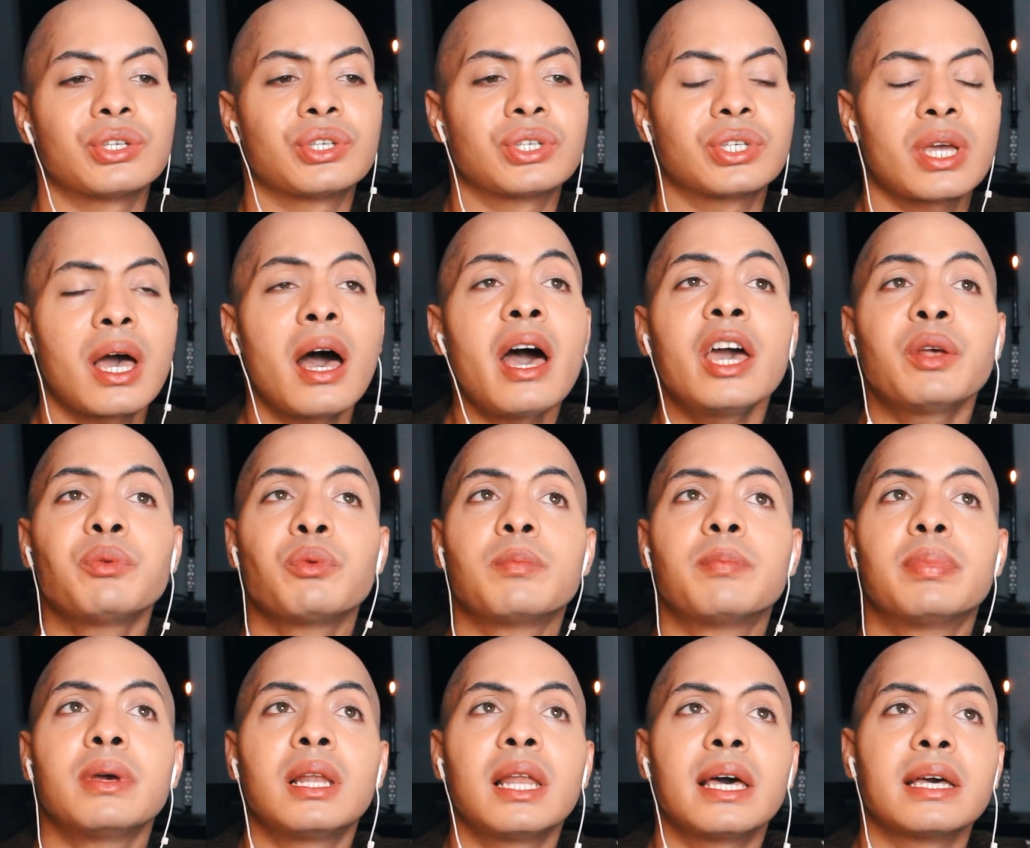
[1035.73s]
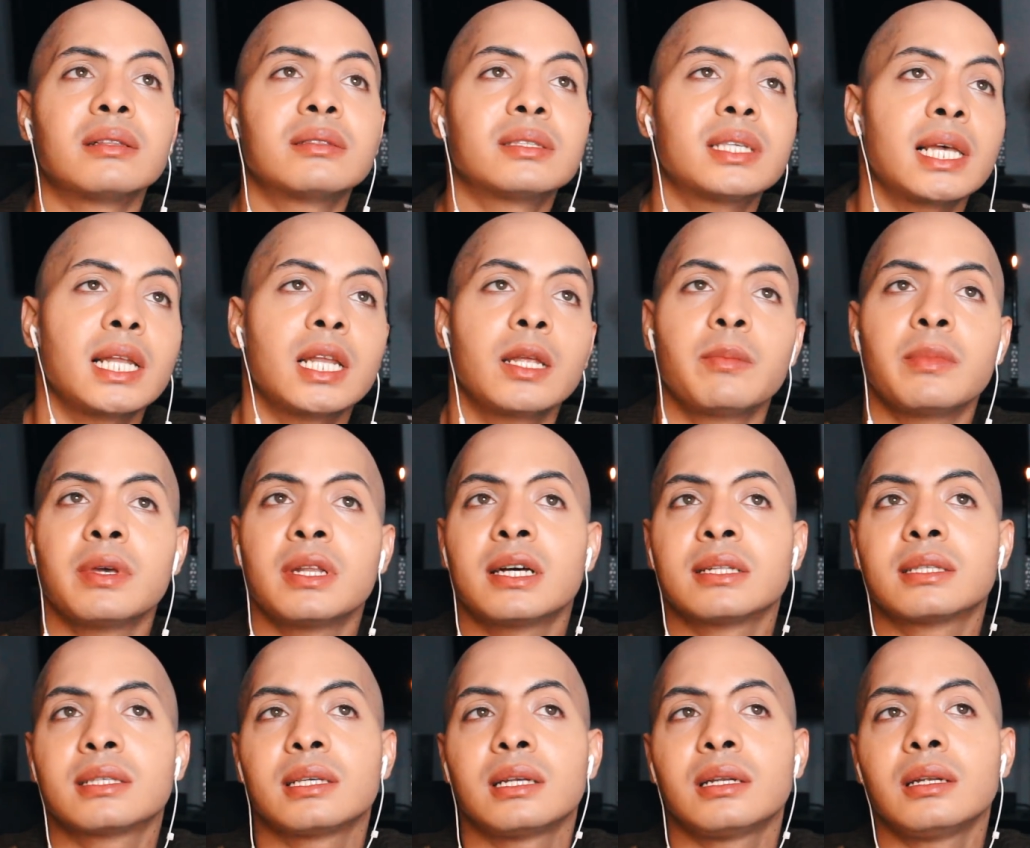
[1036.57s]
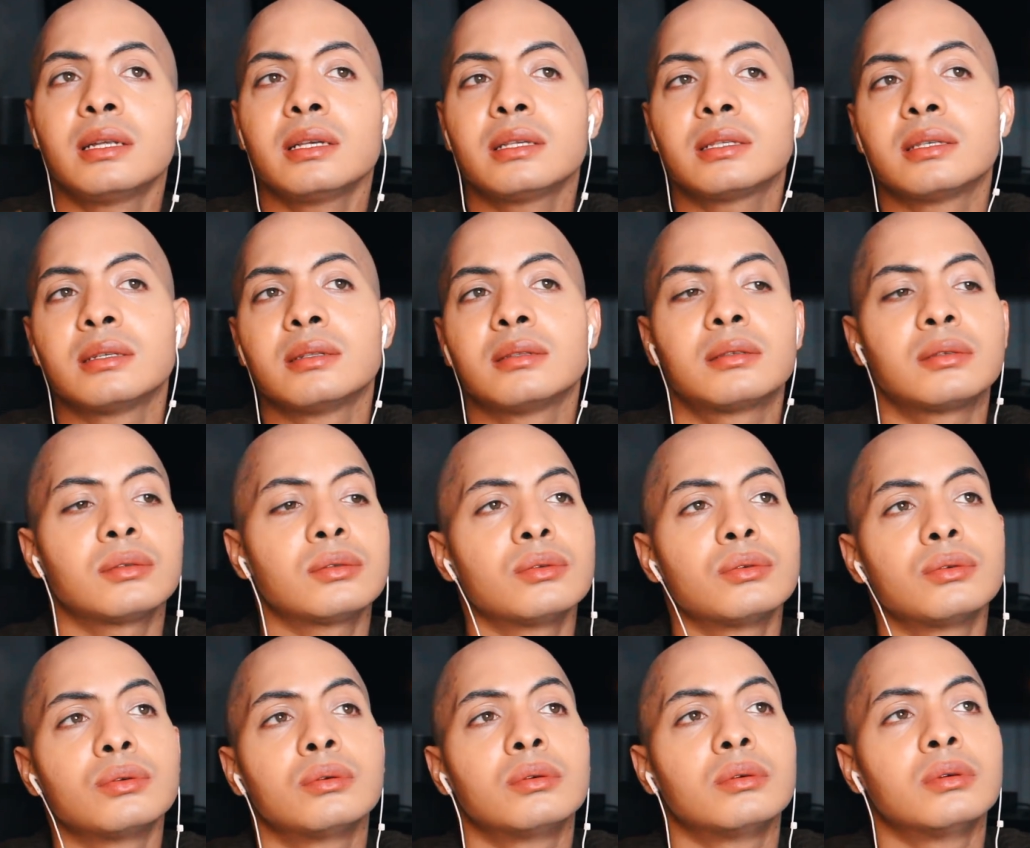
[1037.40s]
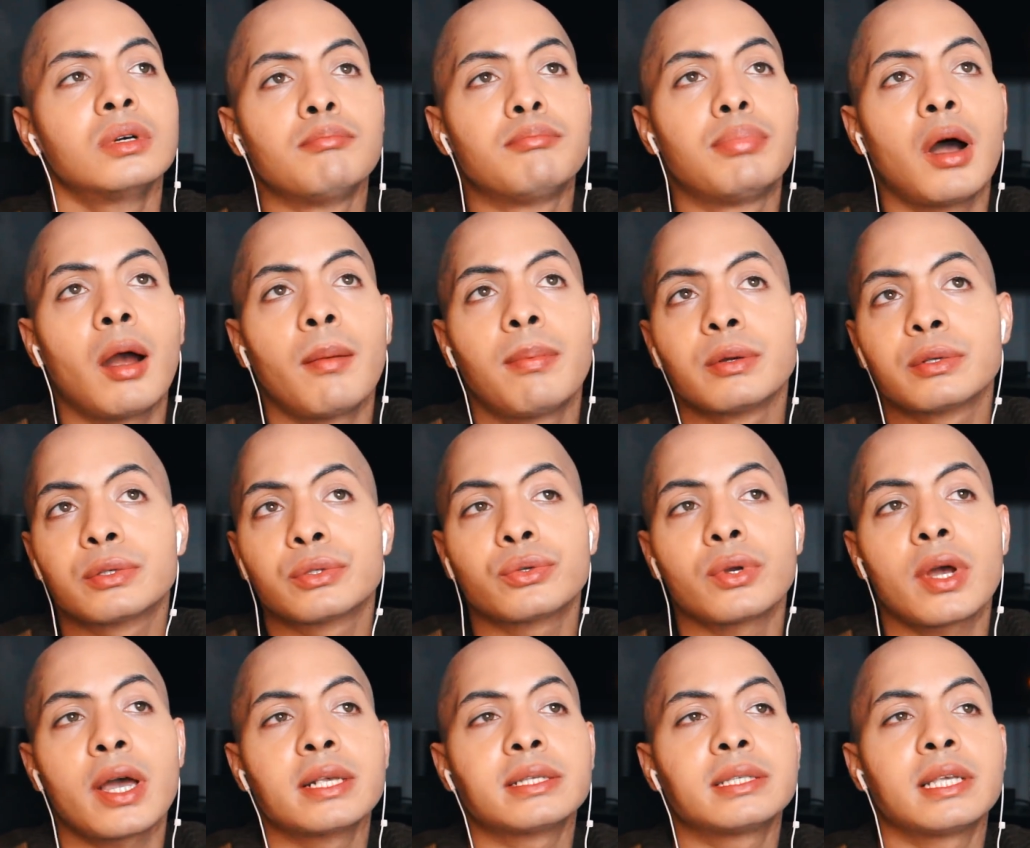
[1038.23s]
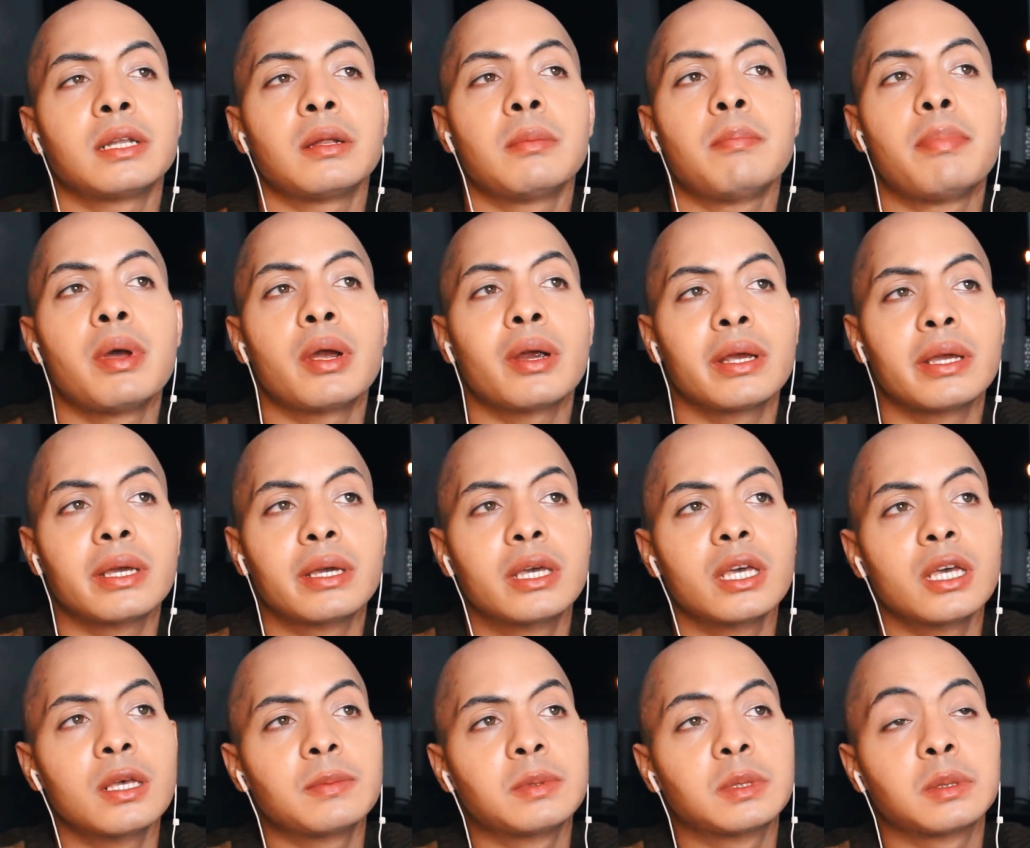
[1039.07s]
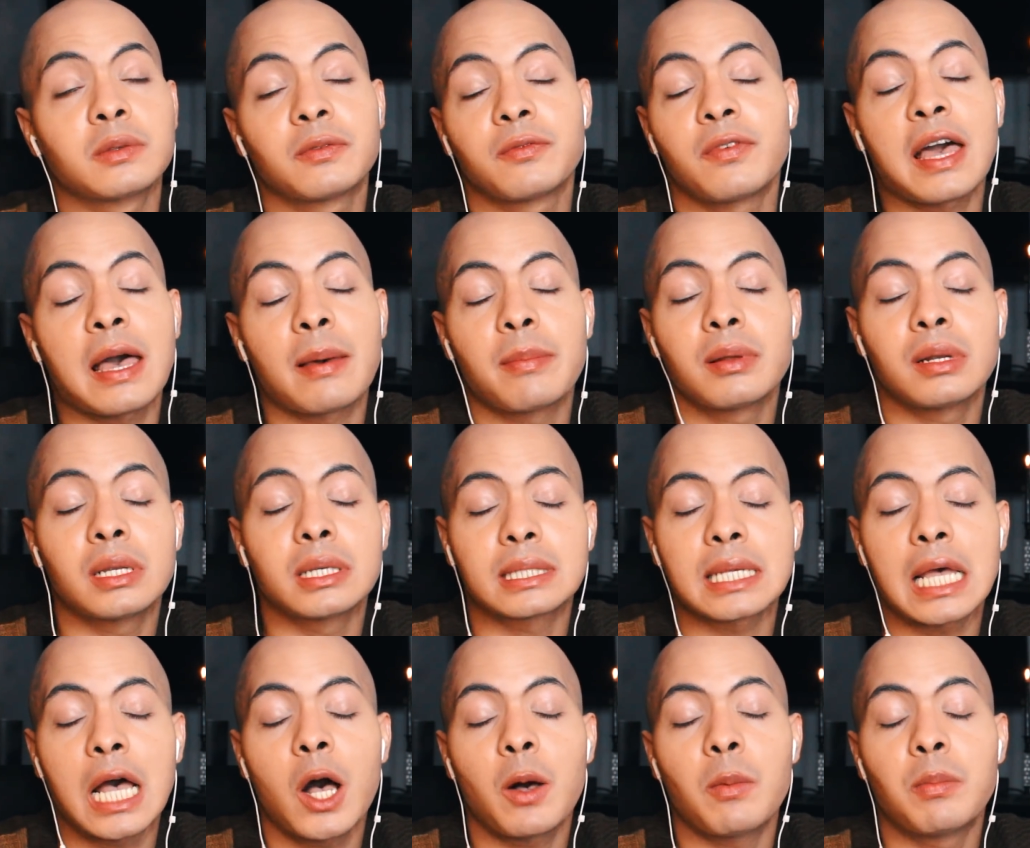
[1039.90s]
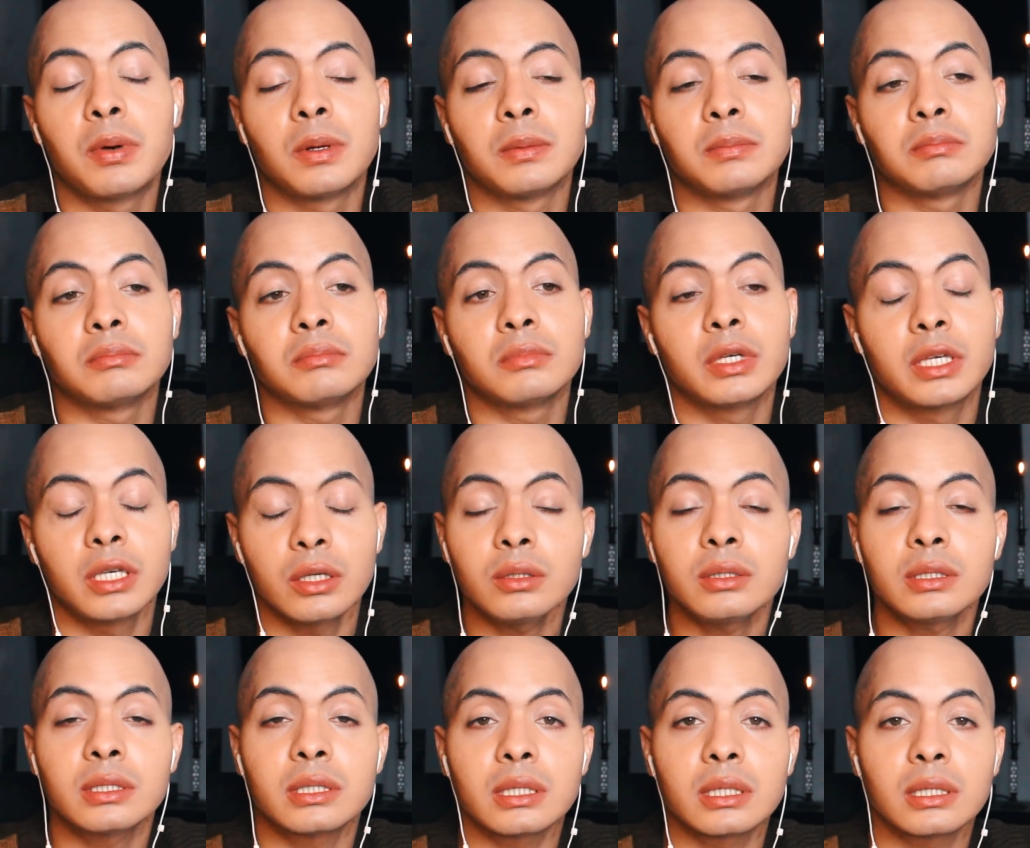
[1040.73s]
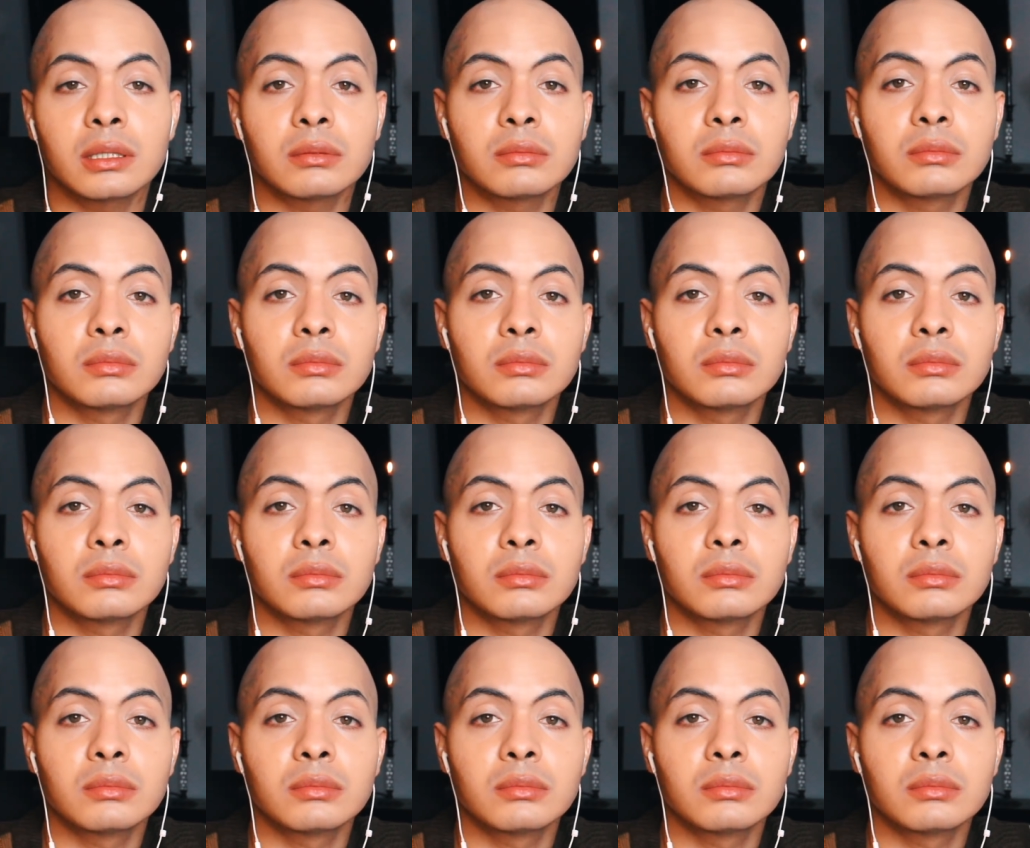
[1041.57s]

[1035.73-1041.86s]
shine would be like telling me not to listen to Barbara Streisand and Barry Gibb's fabulous album, Guilty.